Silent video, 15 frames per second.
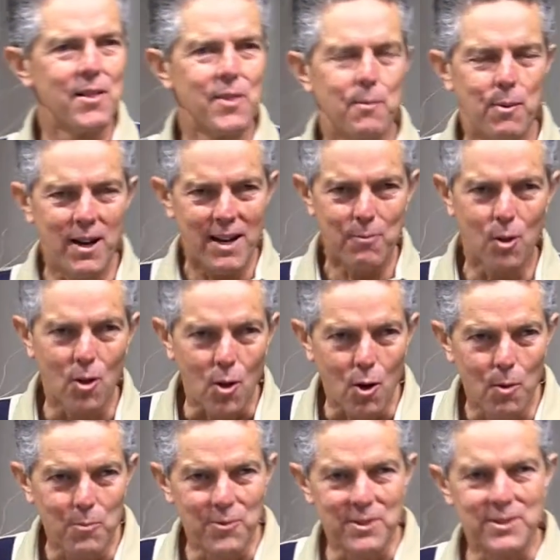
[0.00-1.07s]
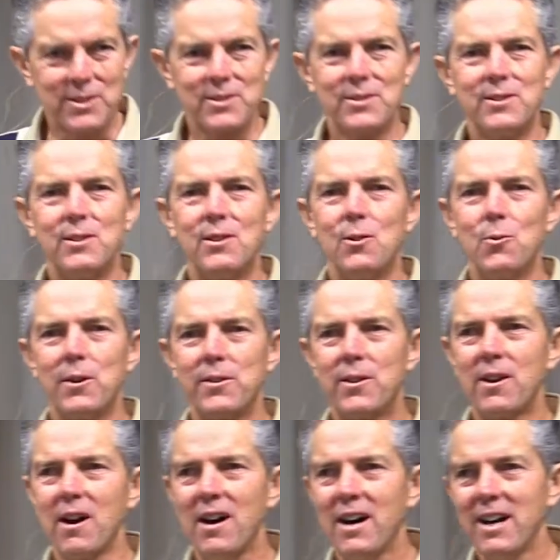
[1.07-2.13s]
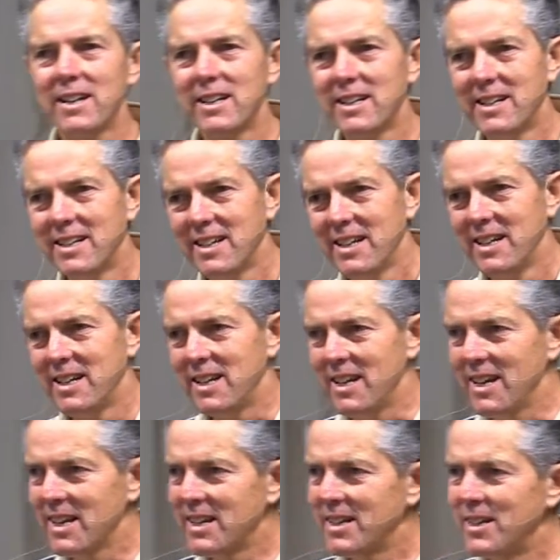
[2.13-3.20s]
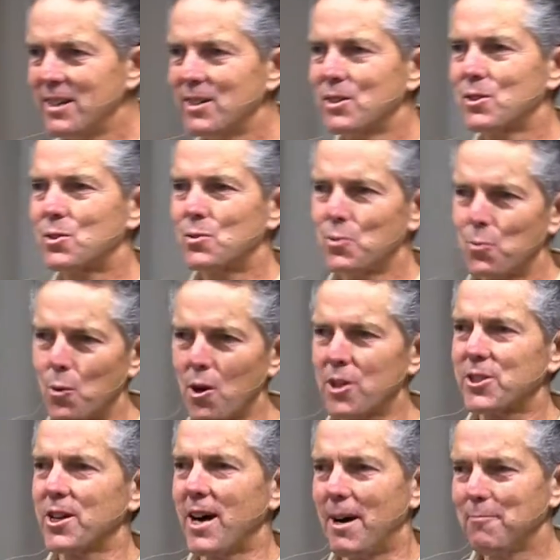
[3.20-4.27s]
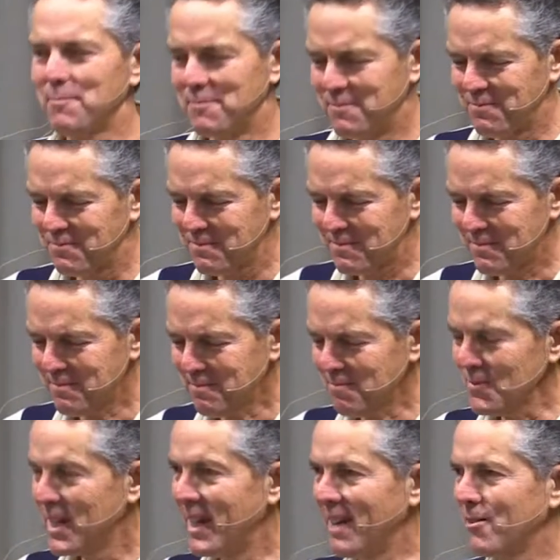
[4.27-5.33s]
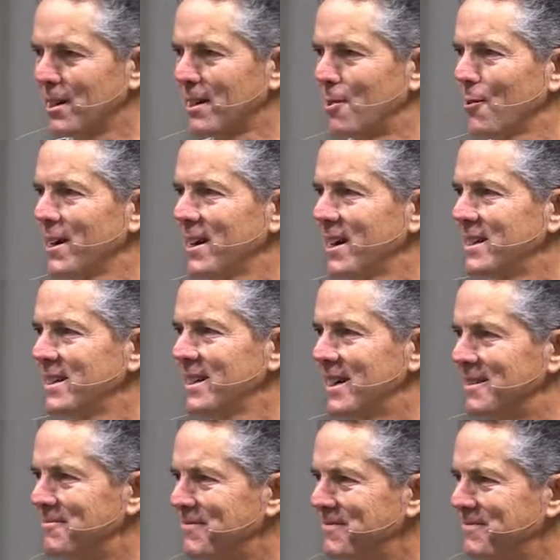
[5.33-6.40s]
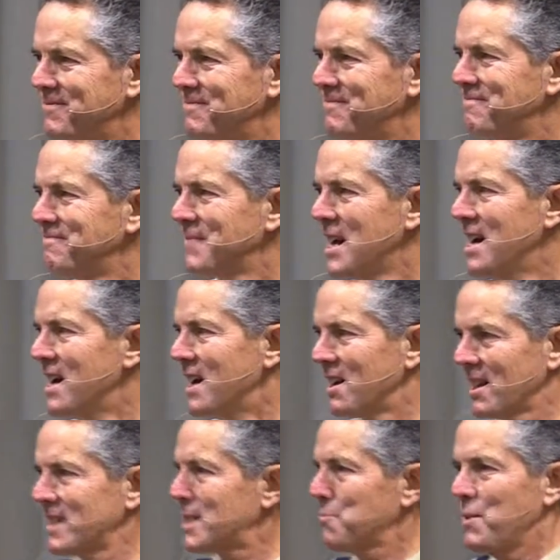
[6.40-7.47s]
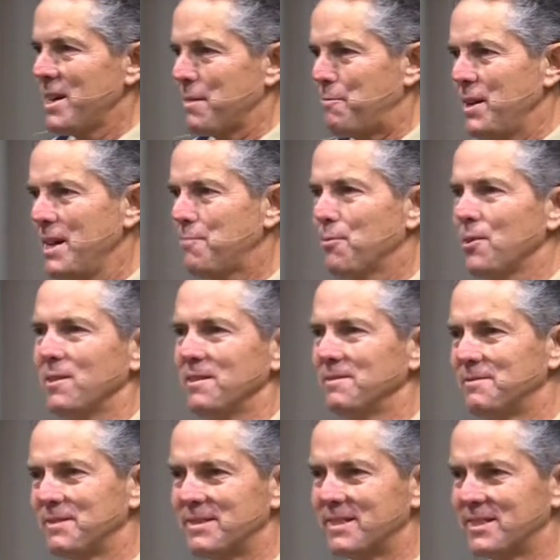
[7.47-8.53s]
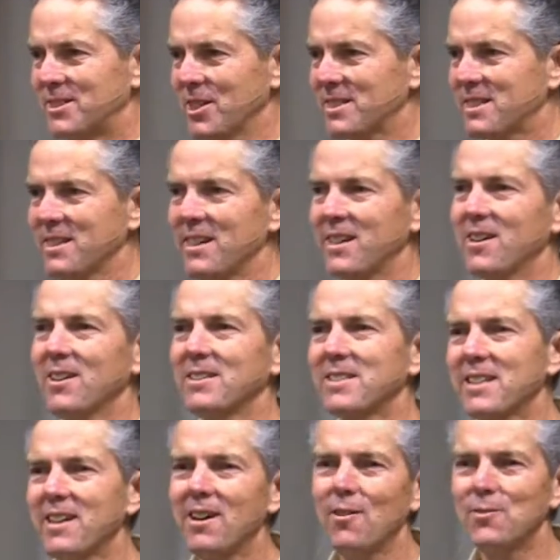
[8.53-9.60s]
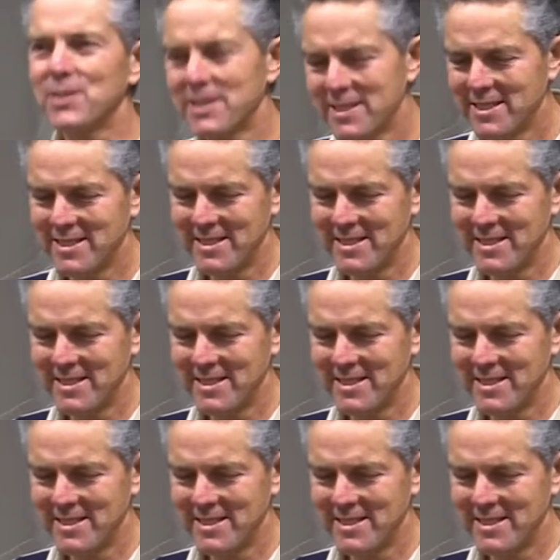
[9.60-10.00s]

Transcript: The Bible opens with God in his workshop having a great idea. Let's make people just like ourselves.